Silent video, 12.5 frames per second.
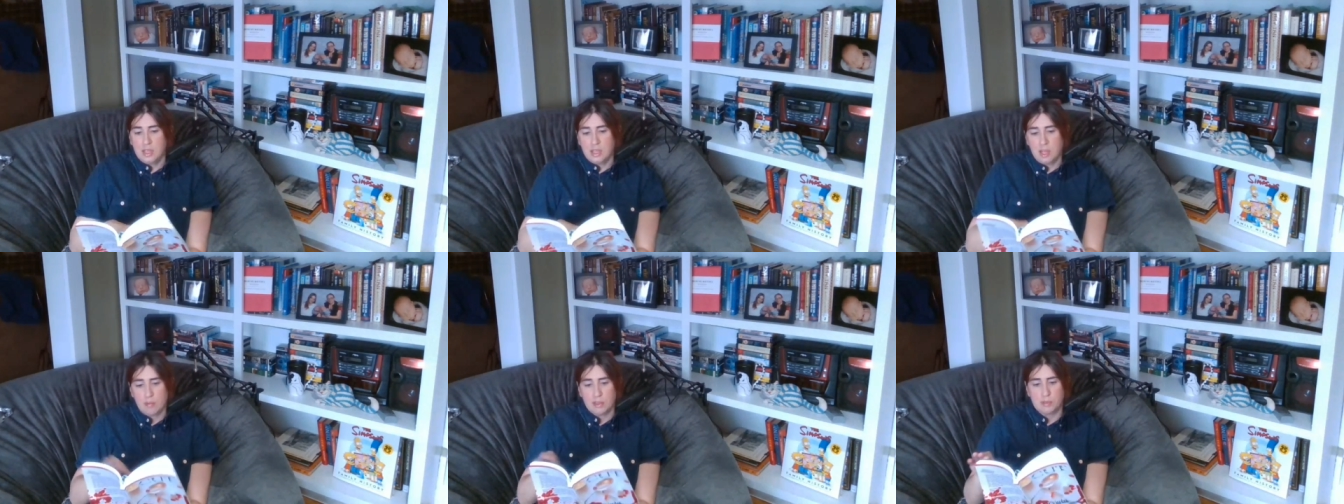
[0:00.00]

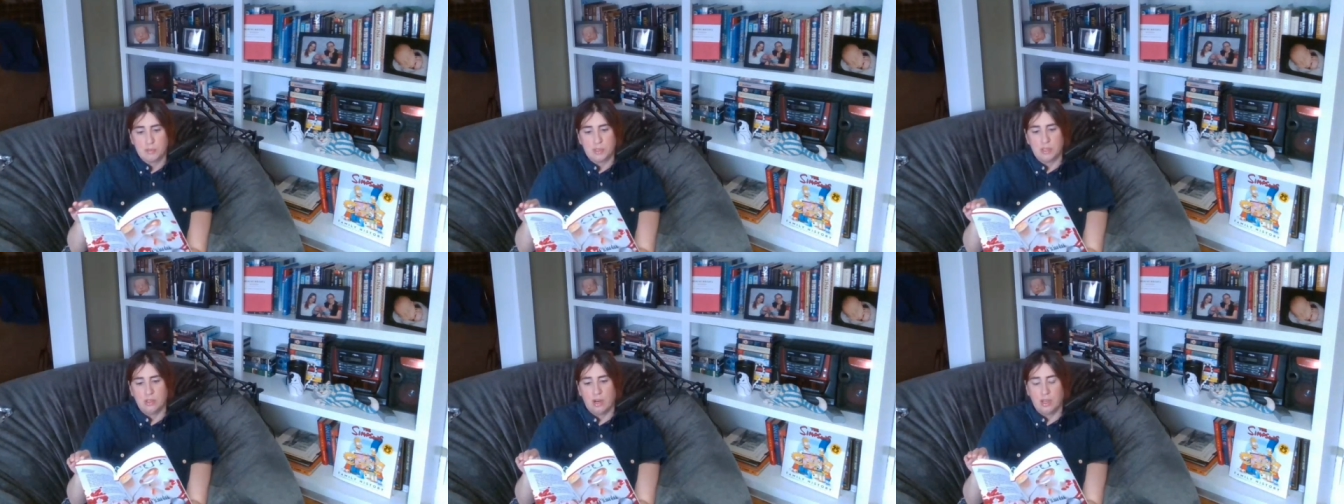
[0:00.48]
That must be
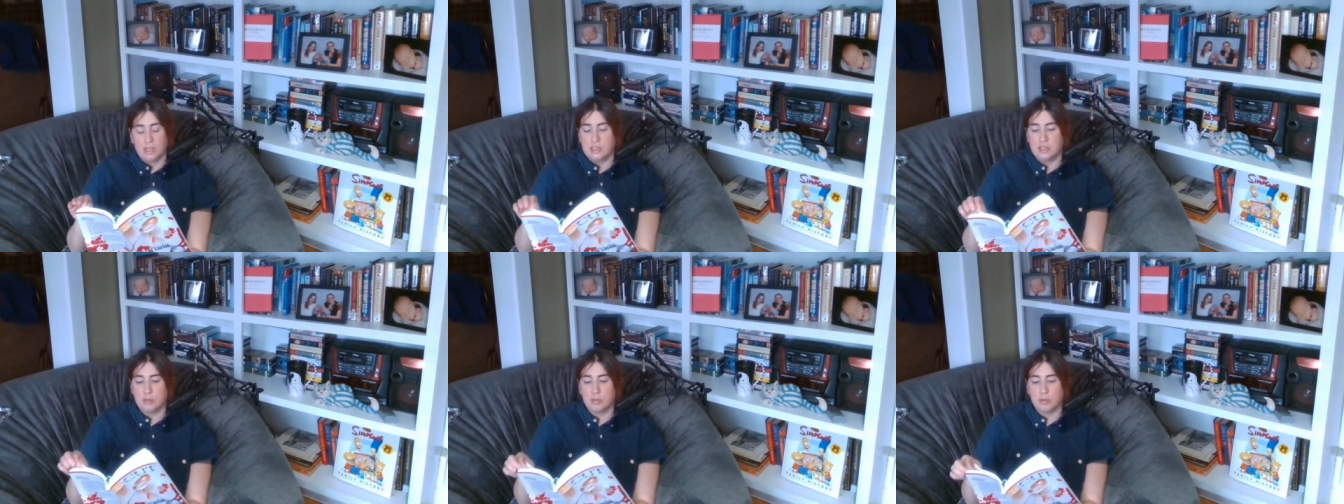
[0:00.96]

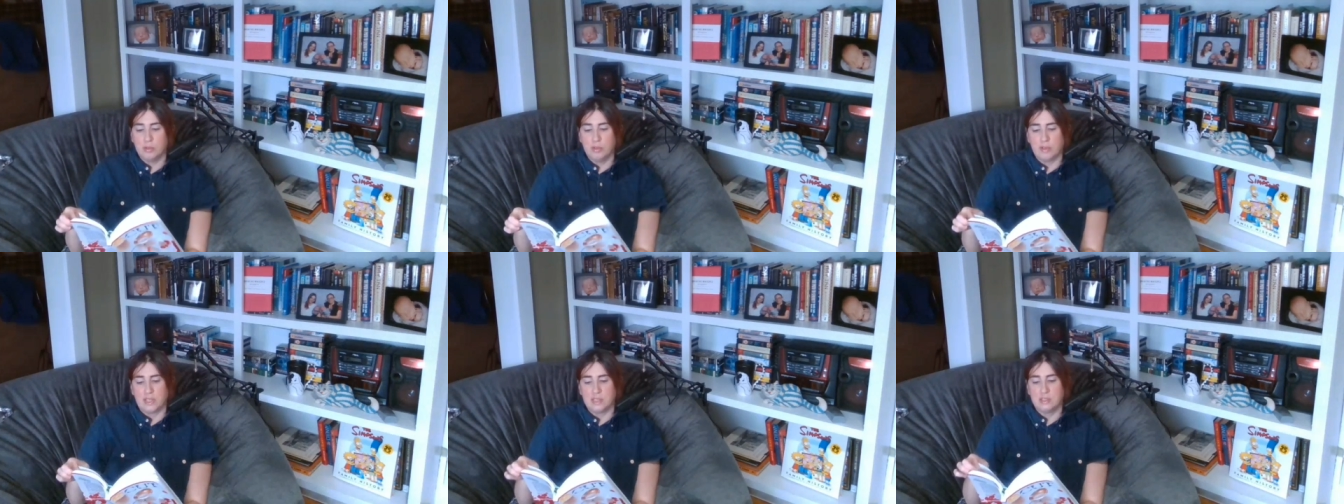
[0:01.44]
galling to
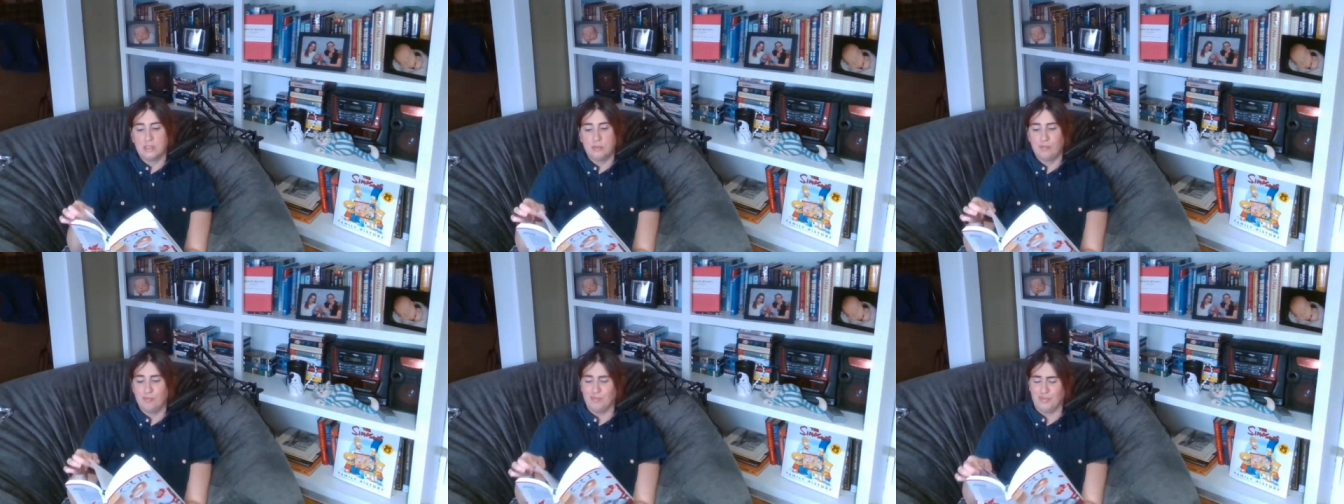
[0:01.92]
Peruvians.